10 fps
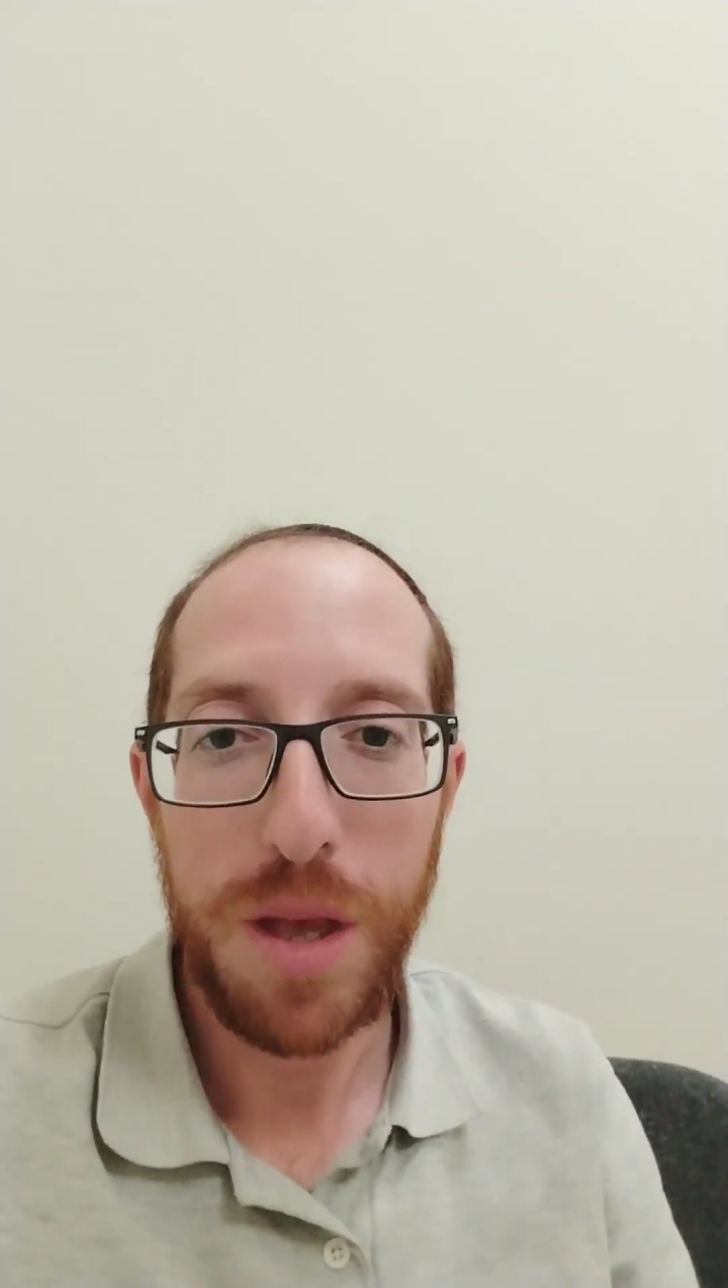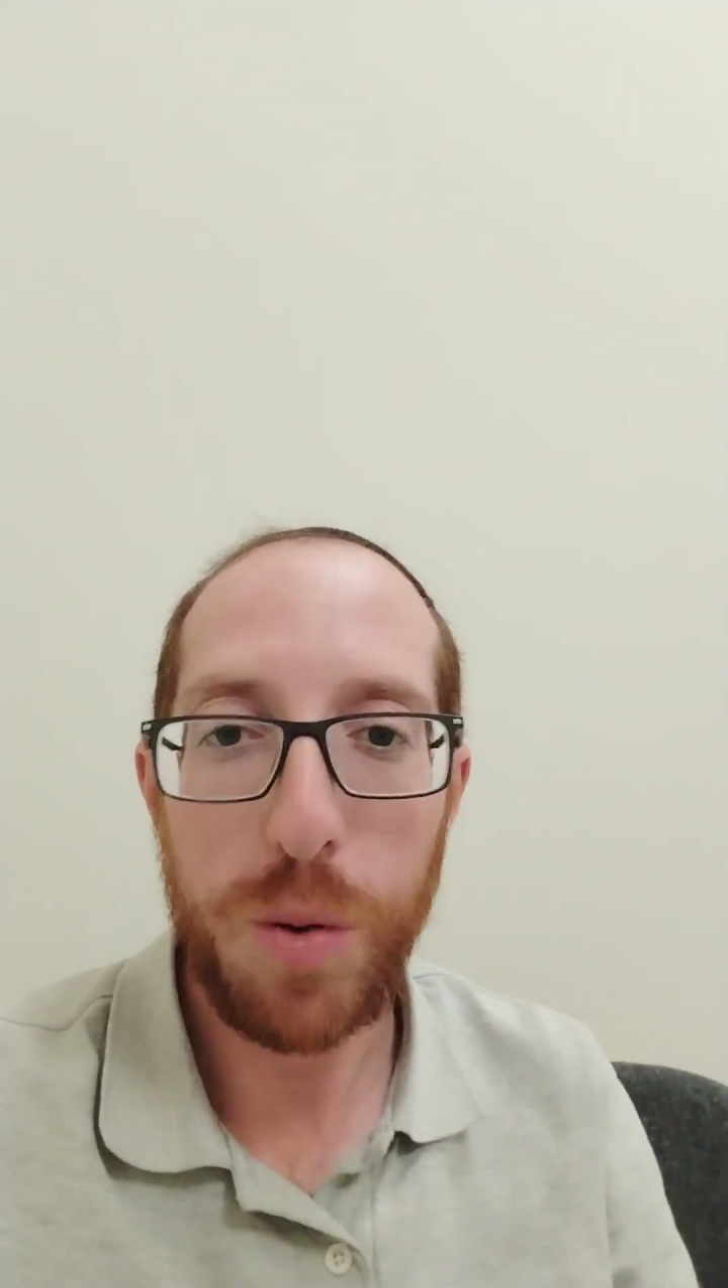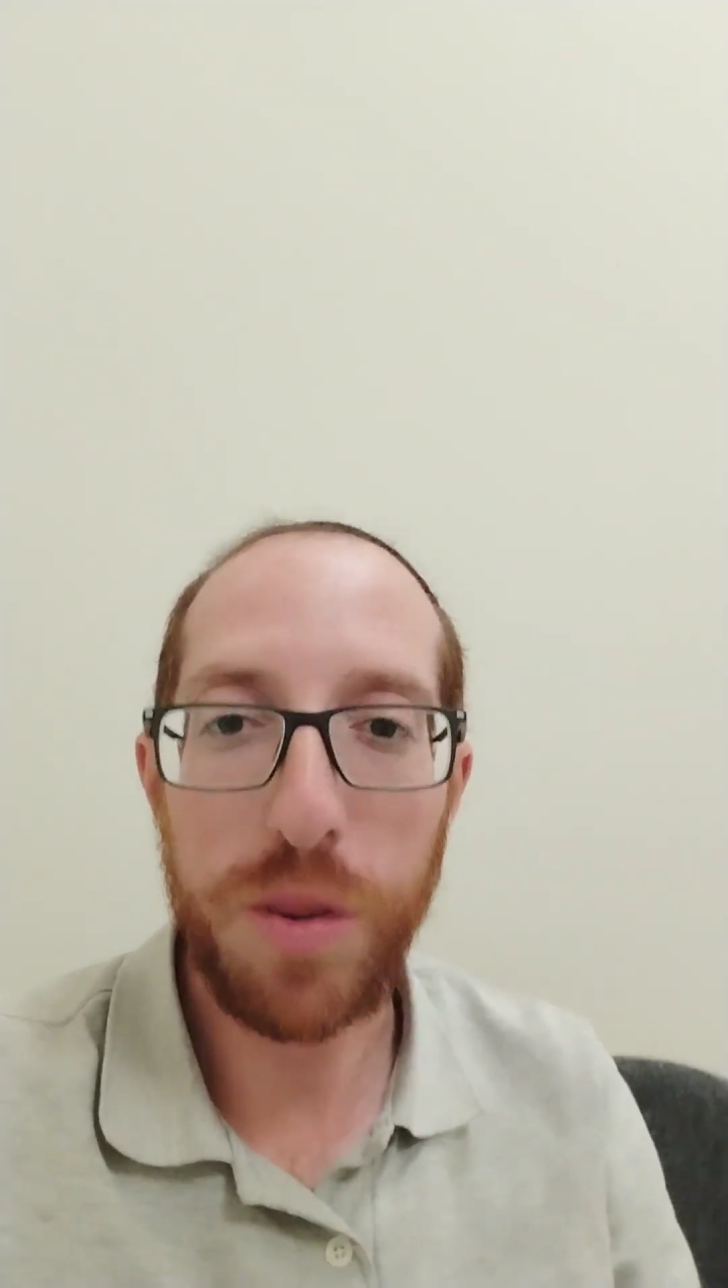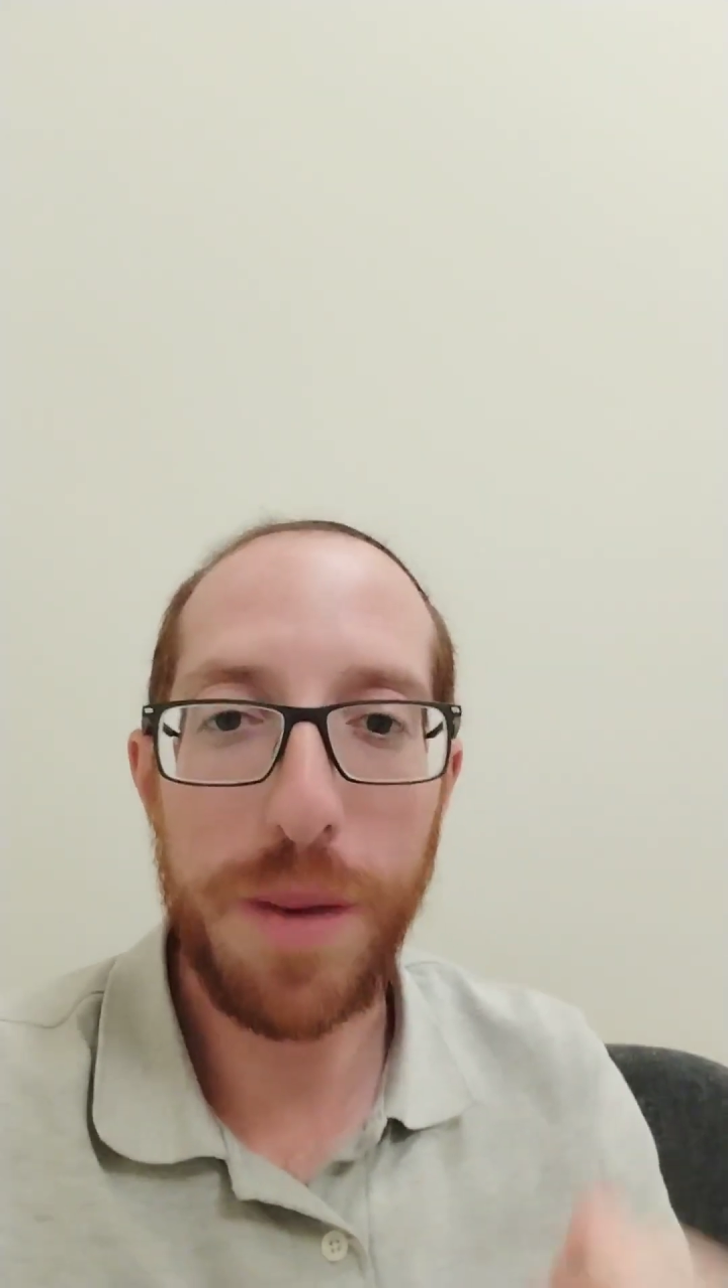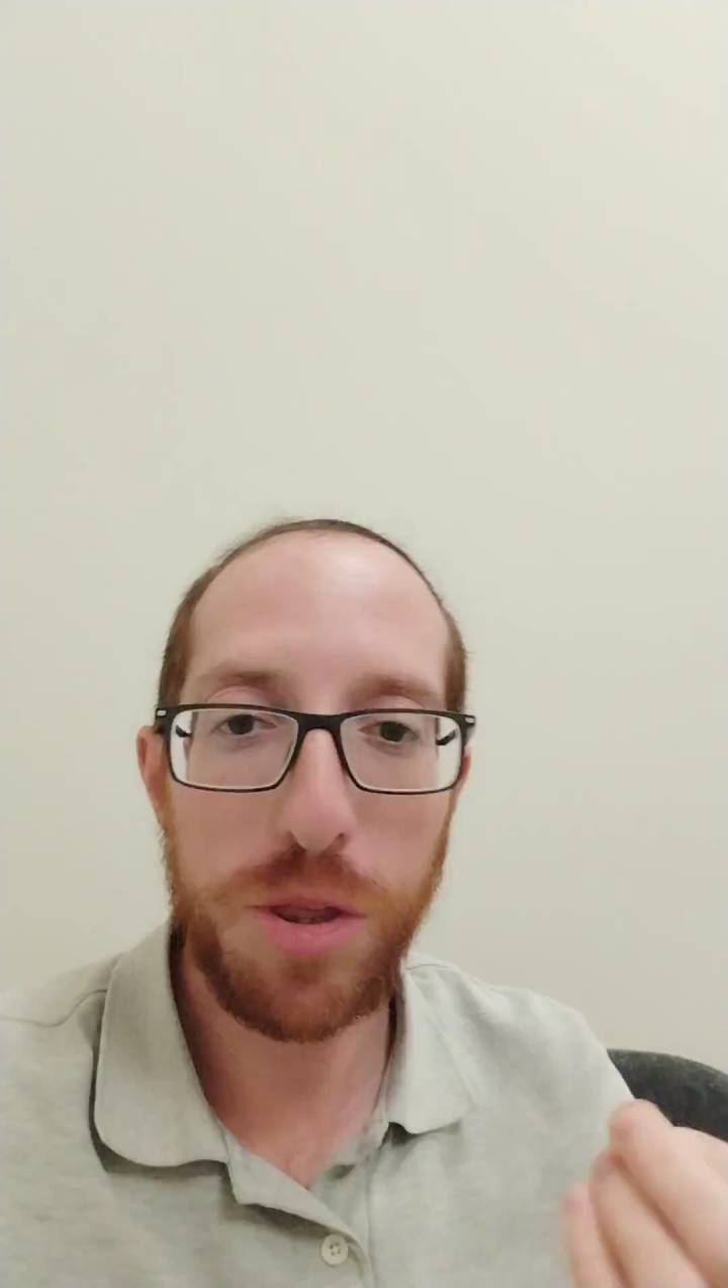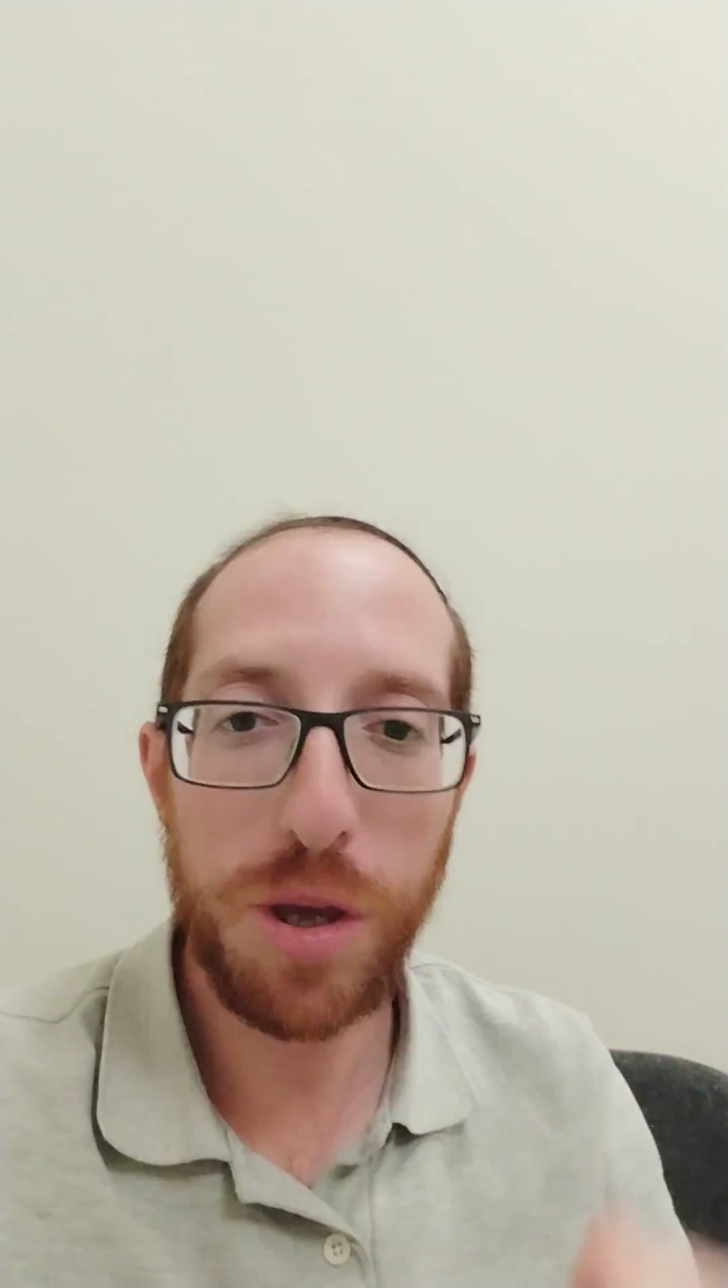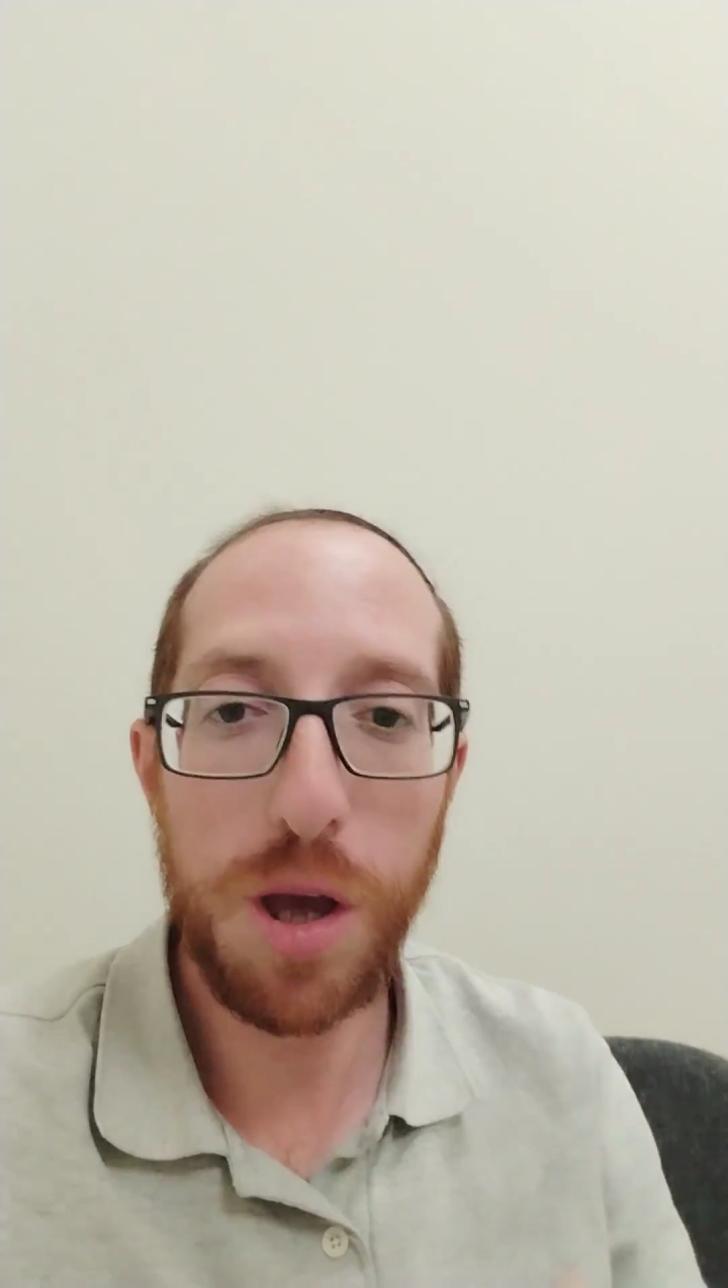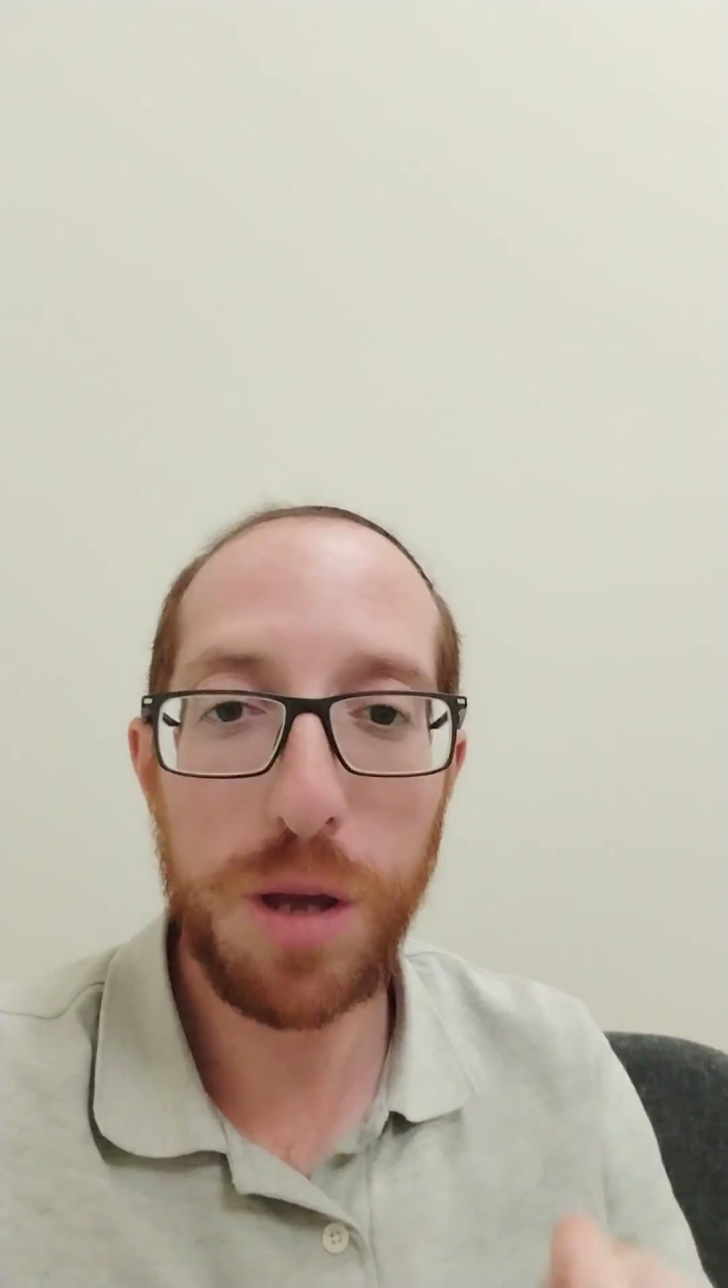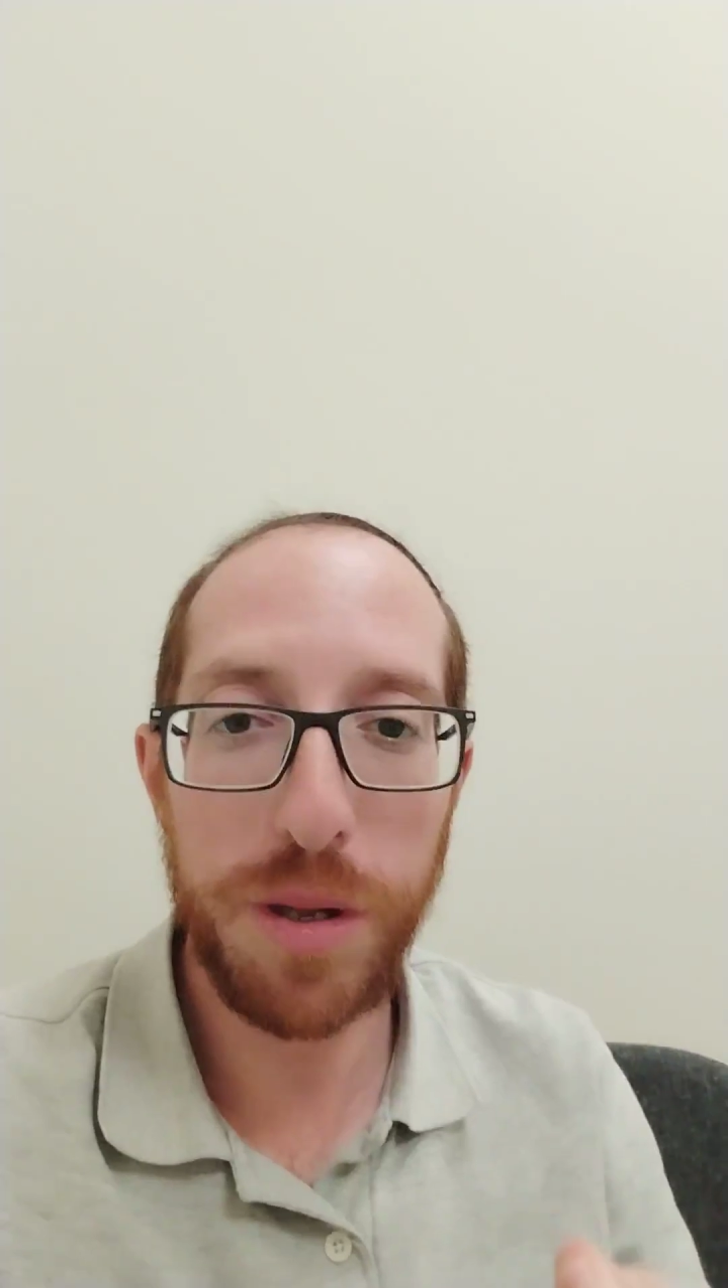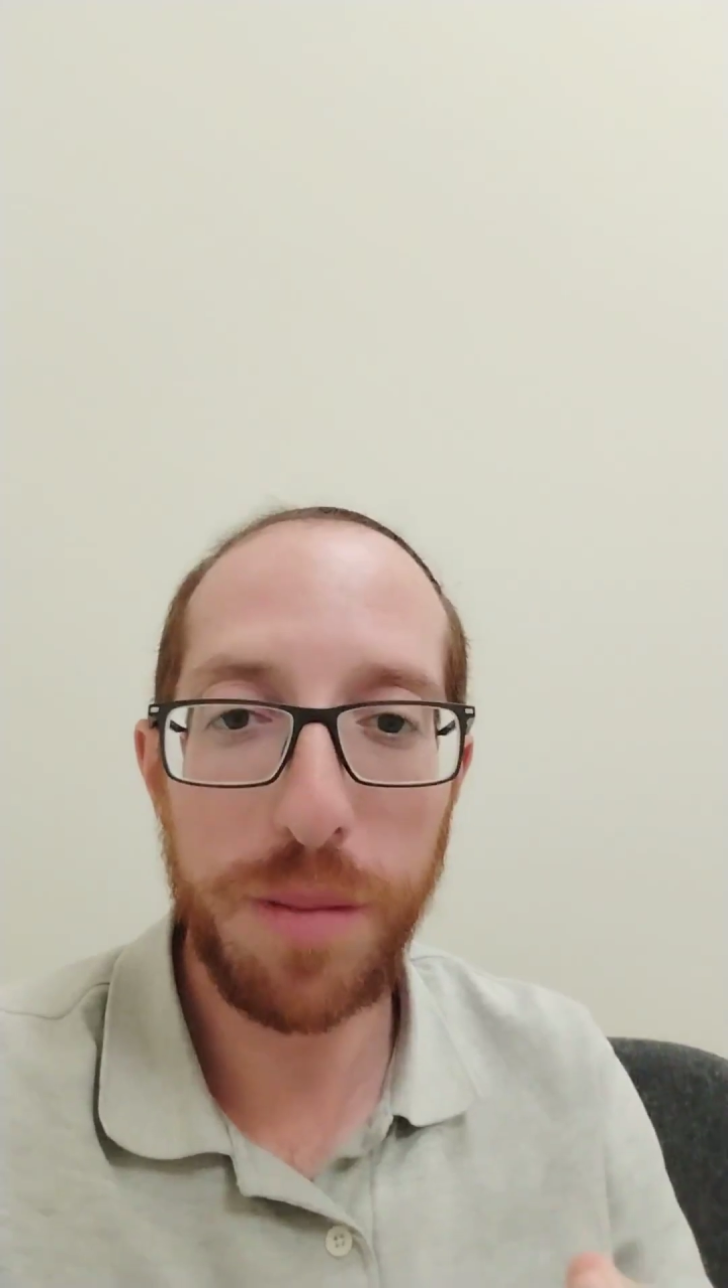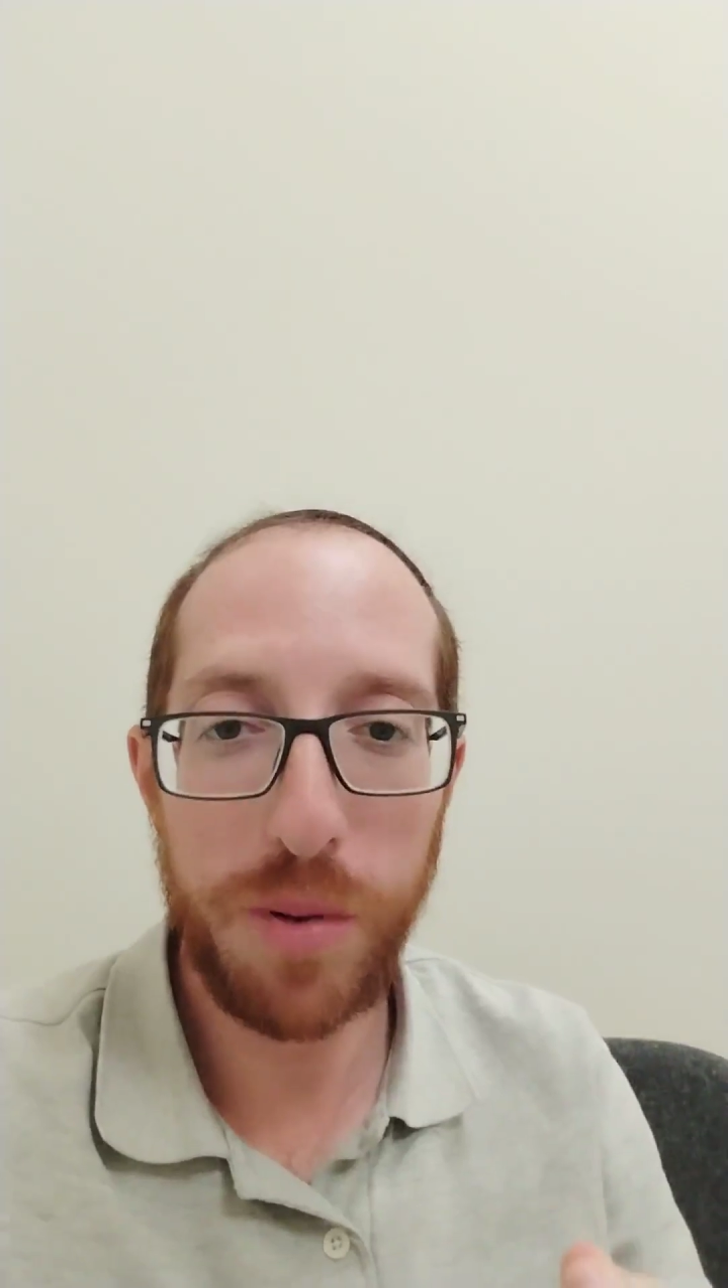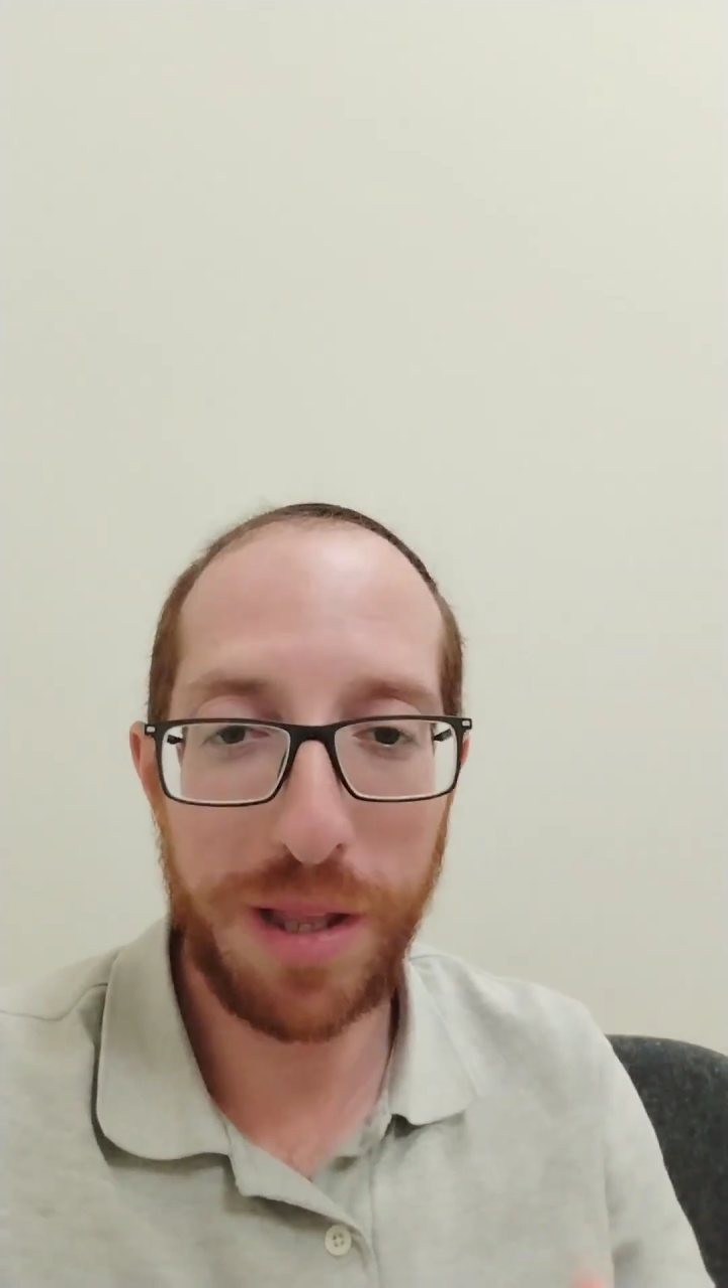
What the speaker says: what the Meshech Chochmah